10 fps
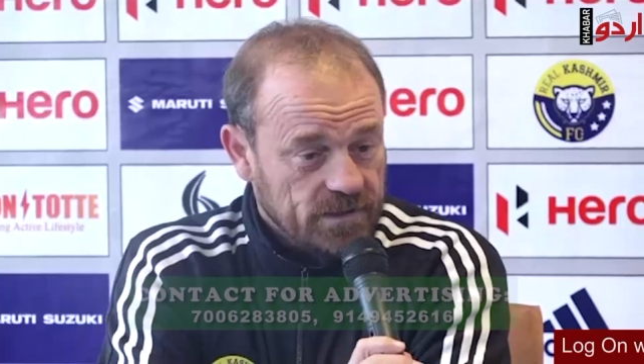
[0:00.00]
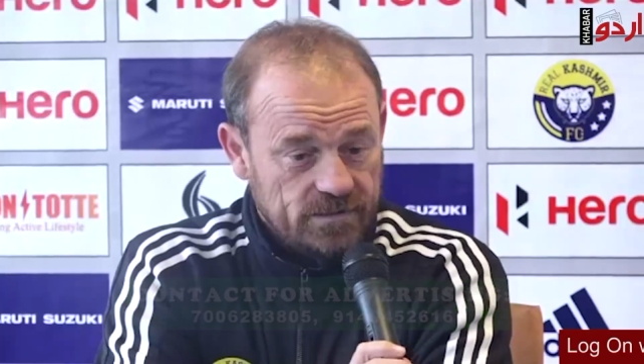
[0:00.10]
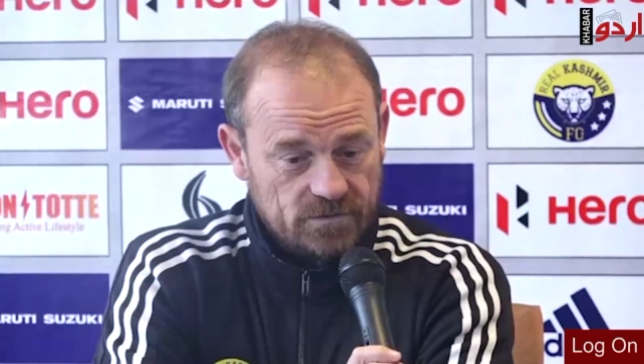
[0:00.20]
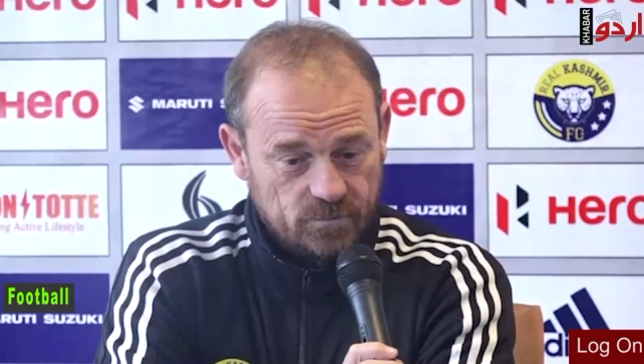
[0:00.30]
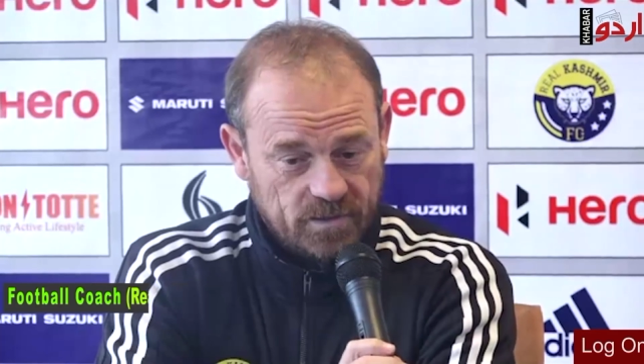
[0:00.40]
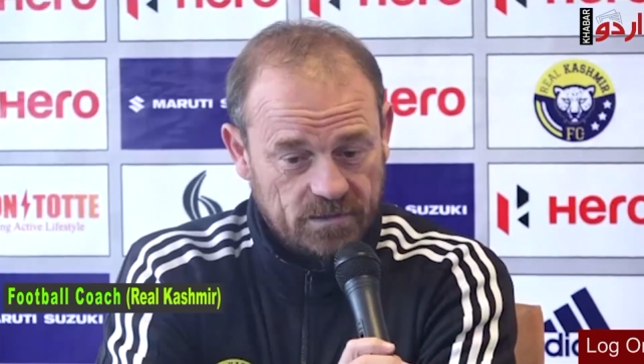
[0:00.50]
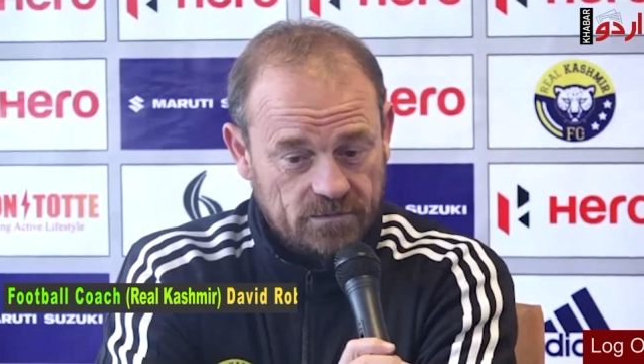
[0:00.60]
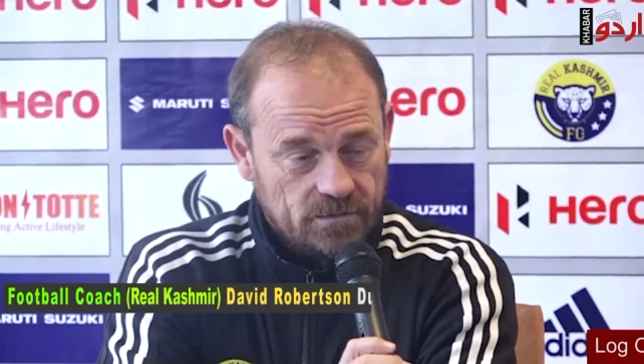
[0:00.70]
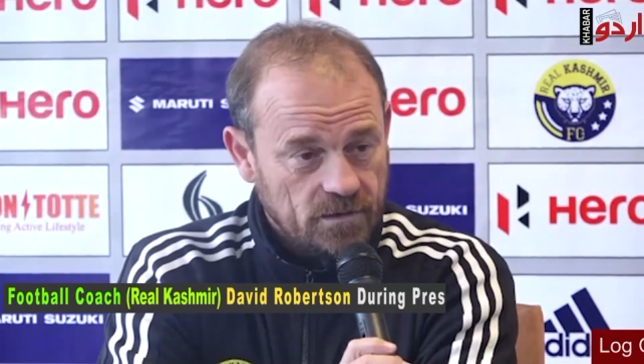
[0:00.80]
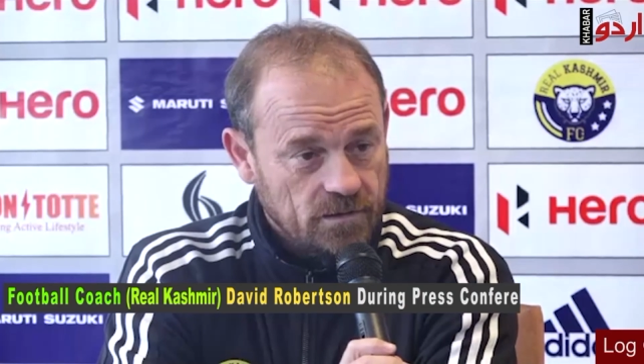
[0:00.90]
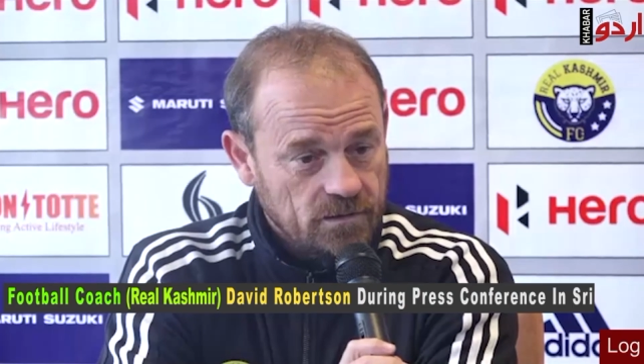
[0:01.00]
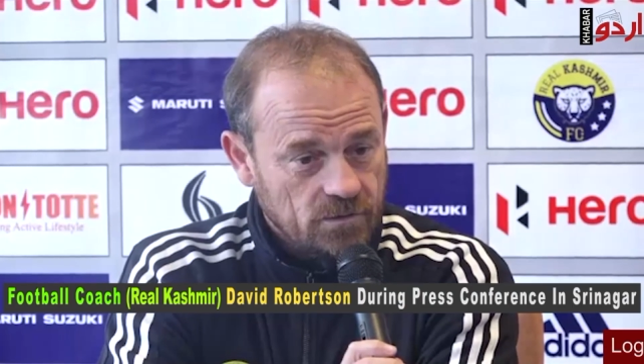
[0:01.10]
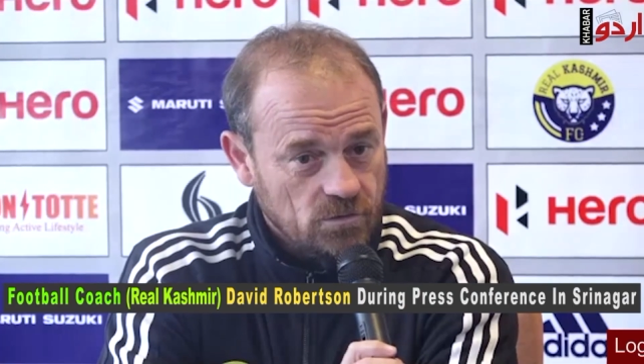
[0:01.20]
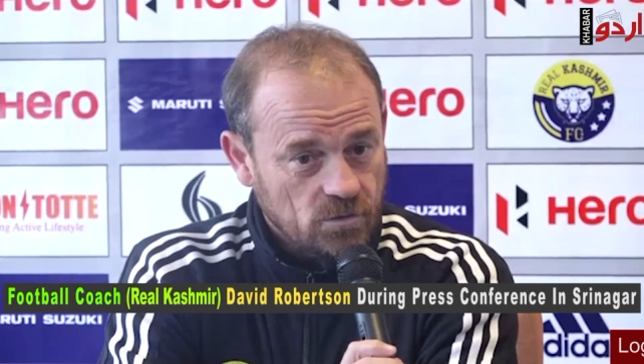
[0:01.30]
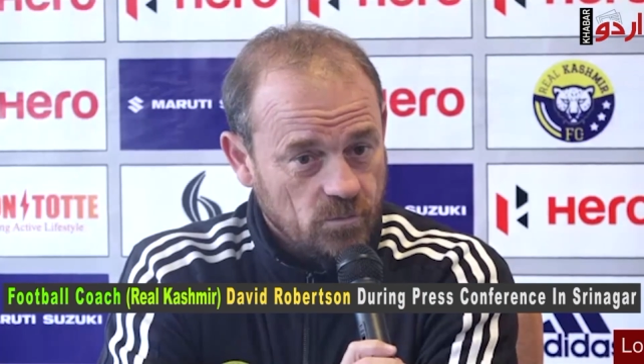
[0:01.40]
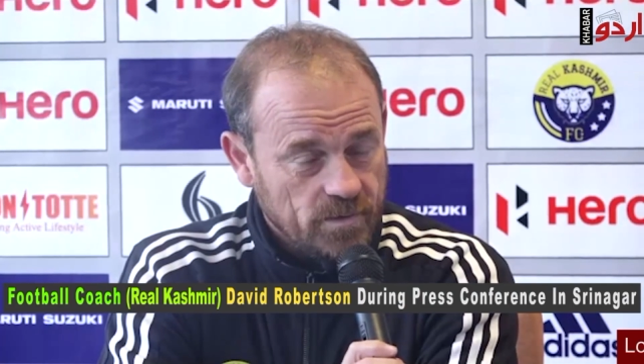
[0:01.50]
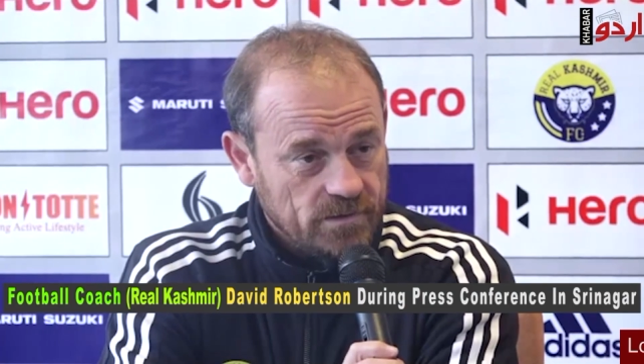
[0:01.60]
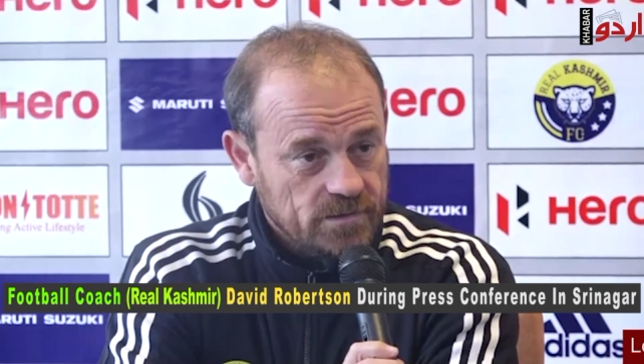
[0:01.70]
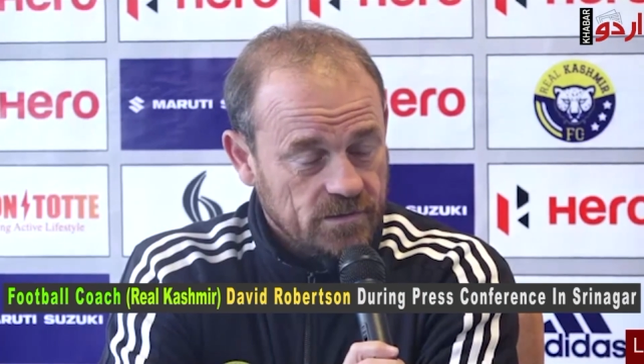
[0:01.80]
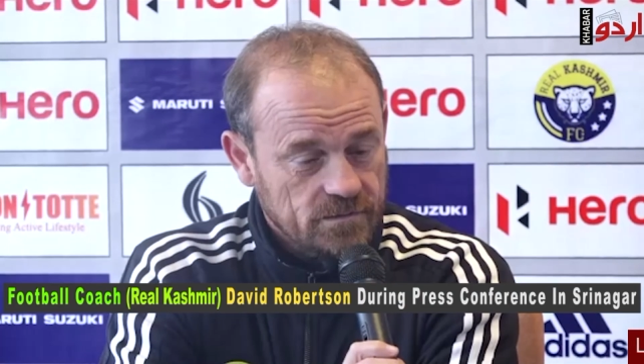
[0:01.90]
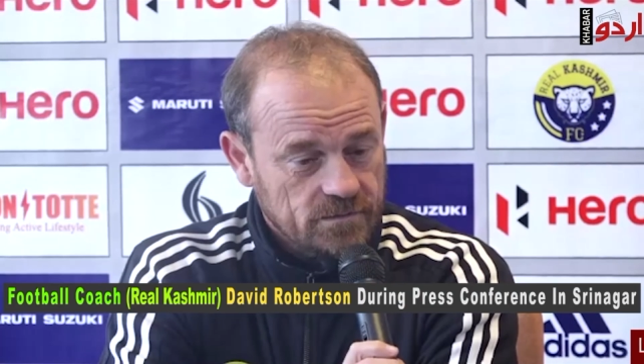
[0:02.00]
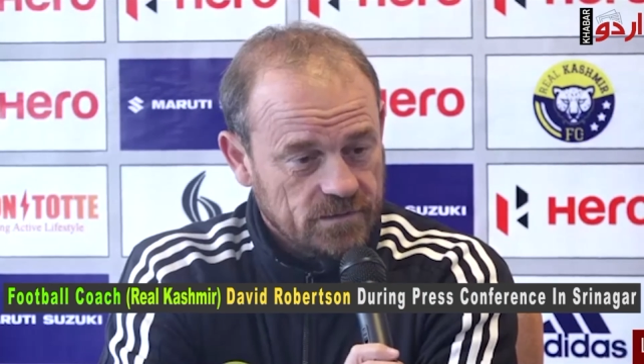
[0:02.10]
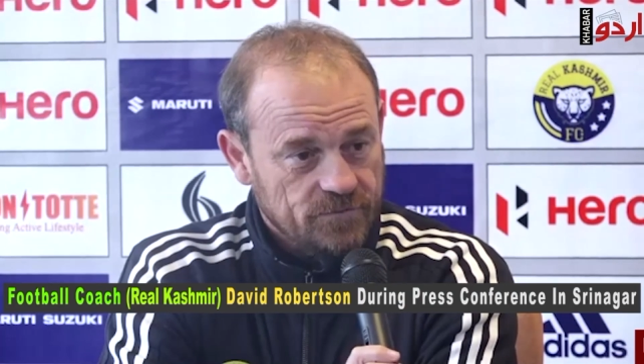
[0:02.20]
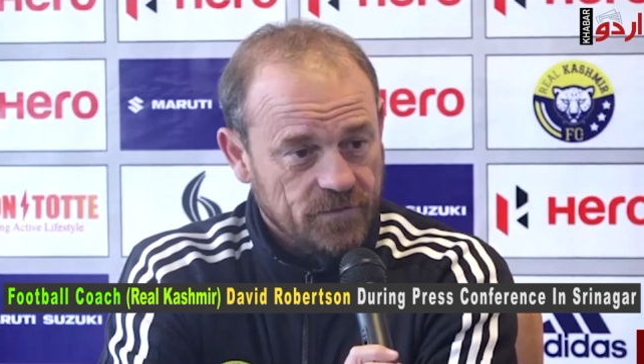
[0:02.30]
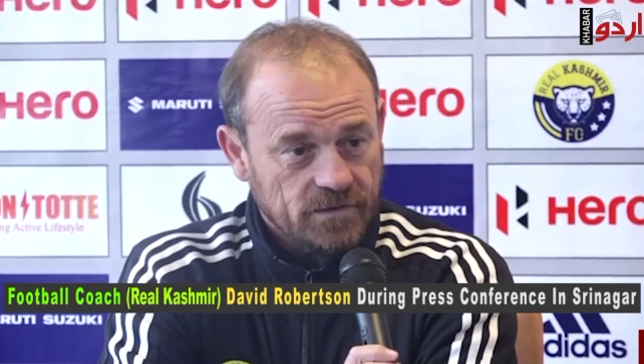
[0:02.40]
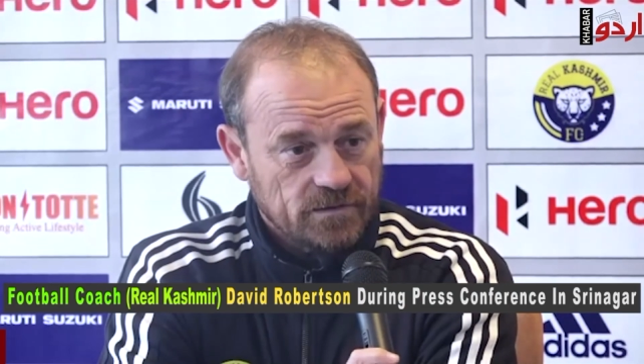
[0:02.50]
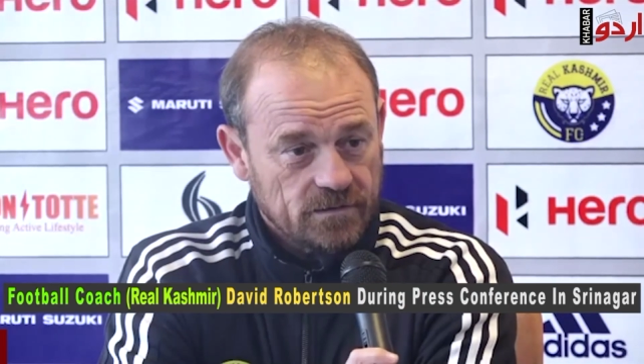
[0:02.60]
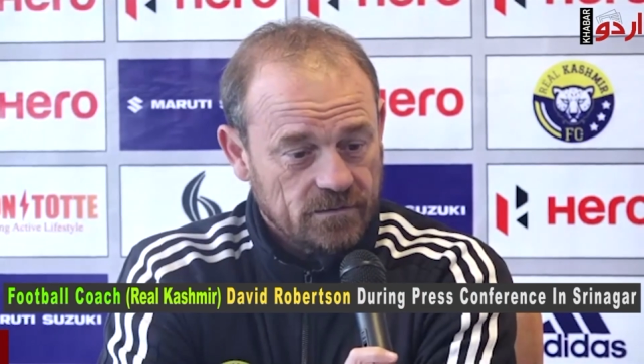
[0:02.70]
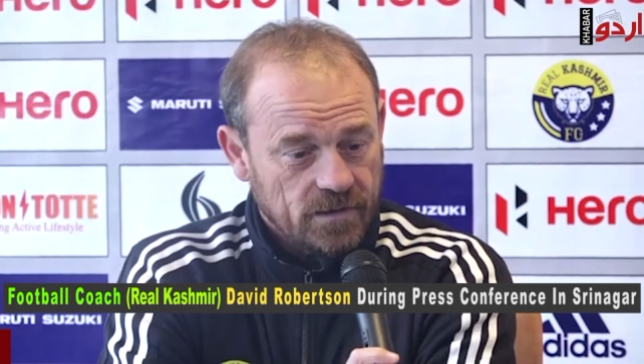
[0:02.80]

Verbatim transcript: of days has been, you know, a little bit different.